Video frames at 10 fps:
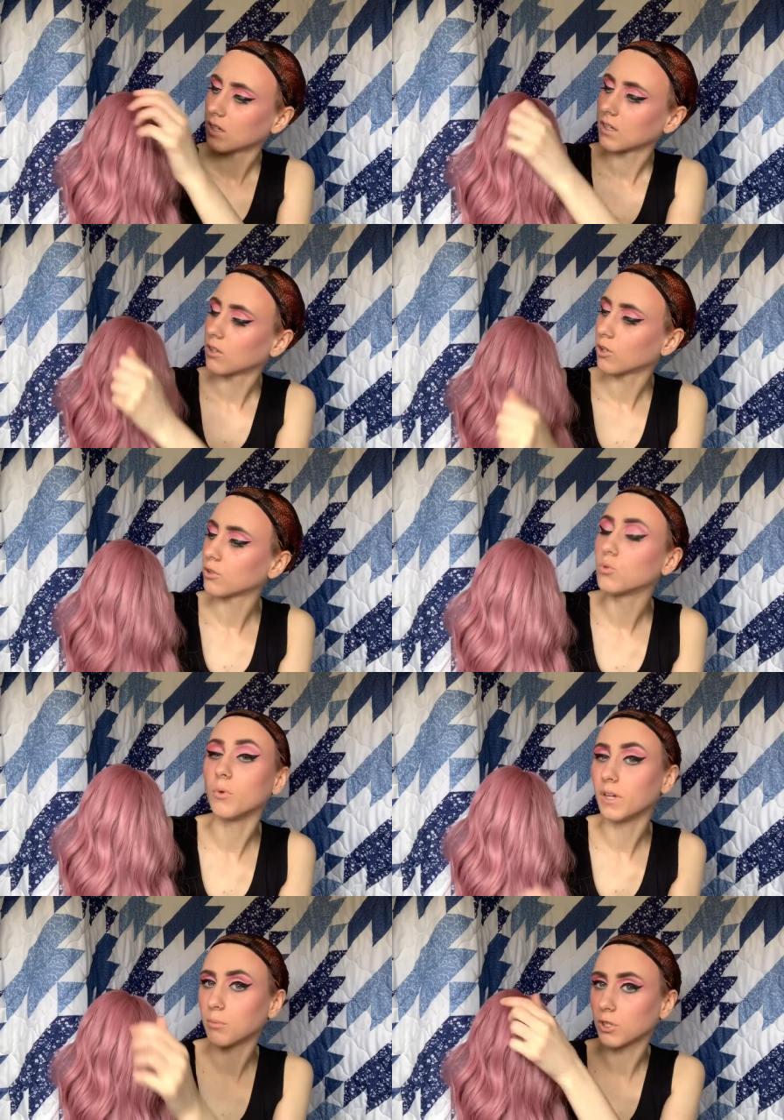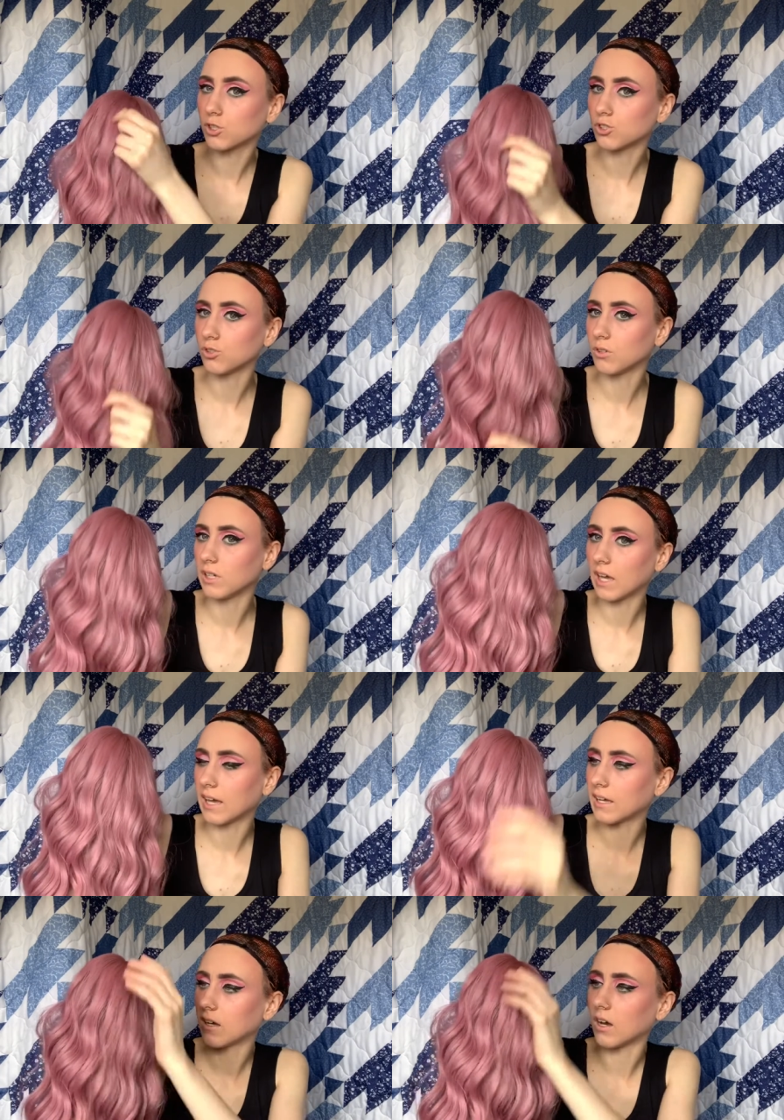There's wig brushes you could
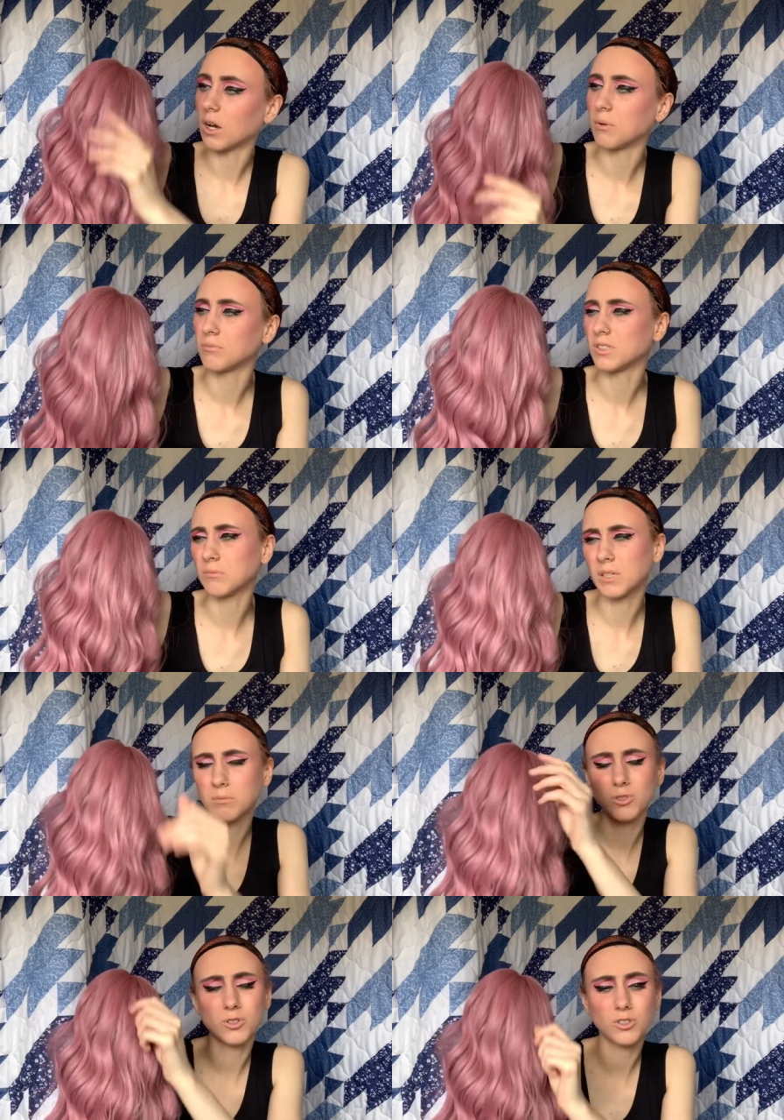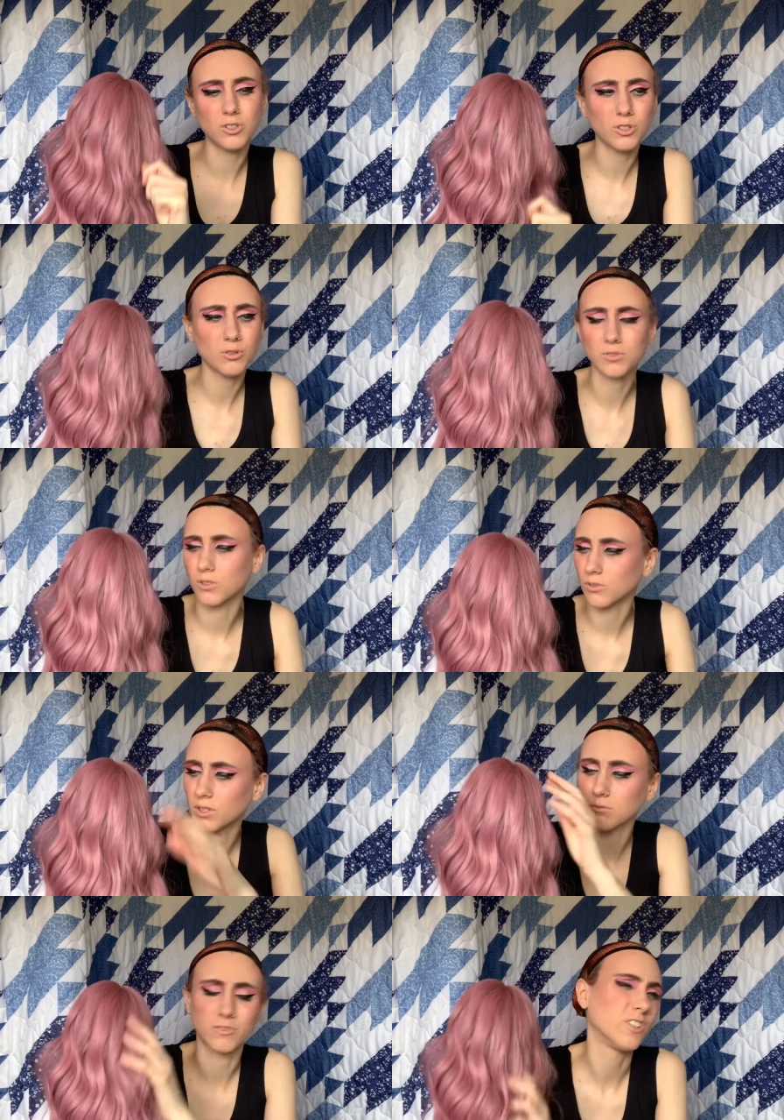get. Um, sometimes they're good to use, other
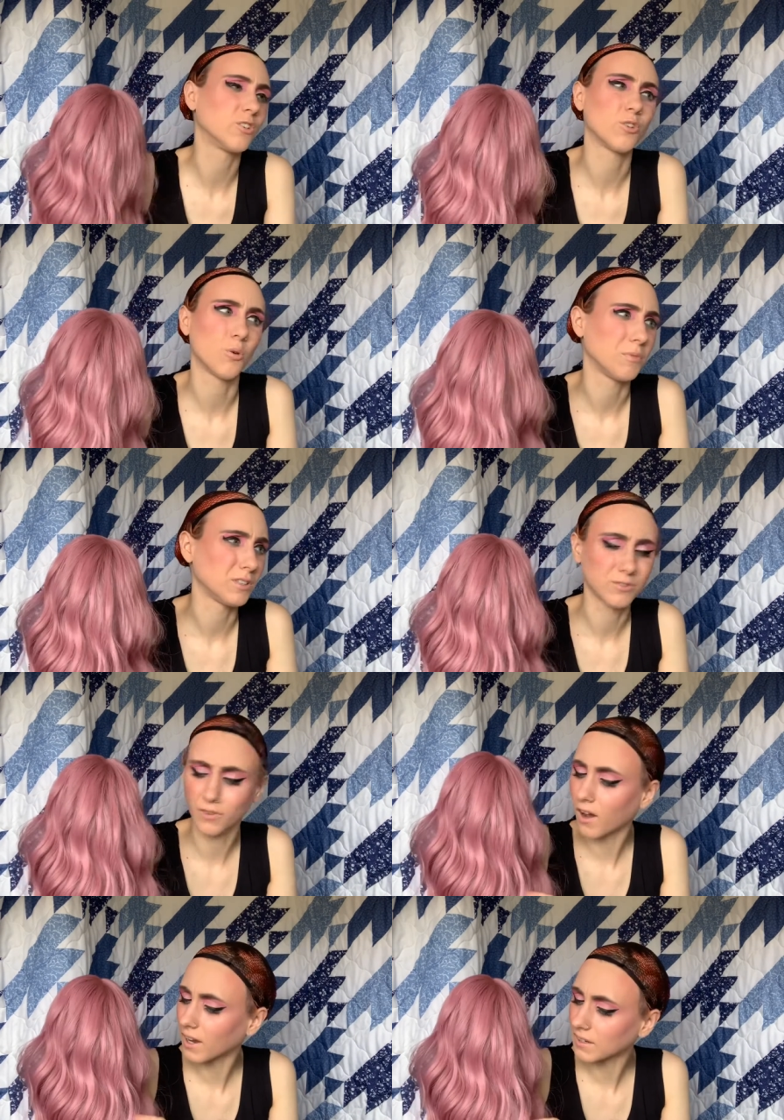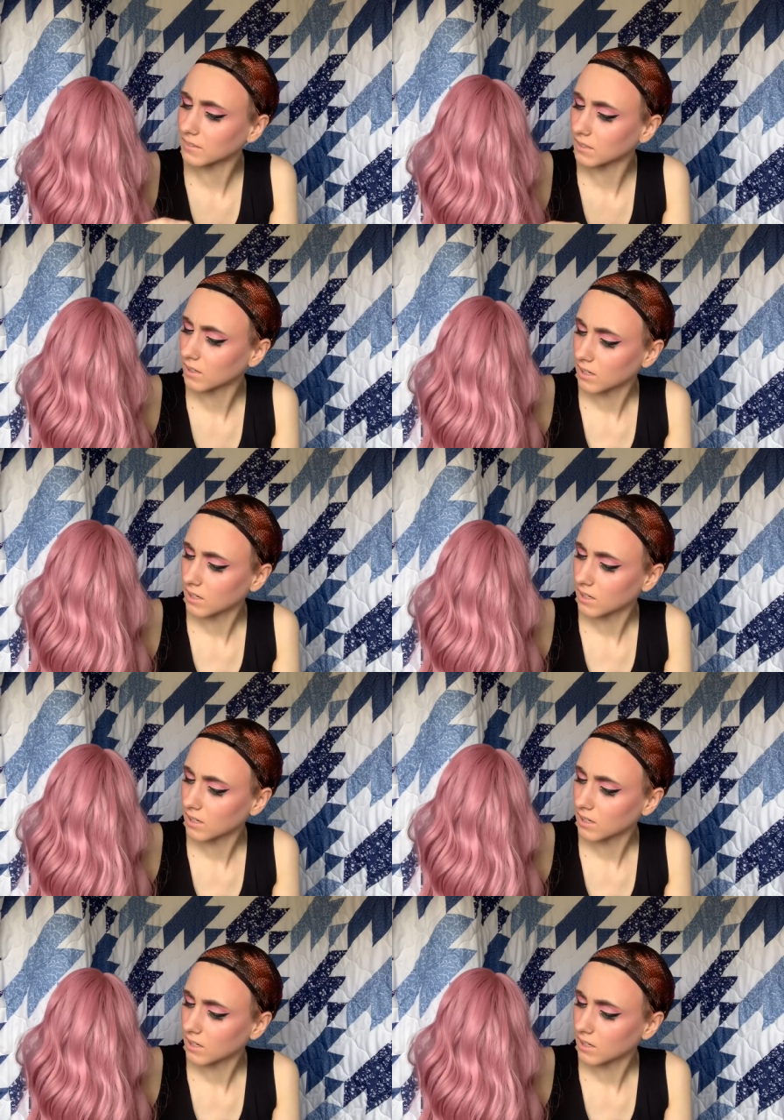times finger combing's fine.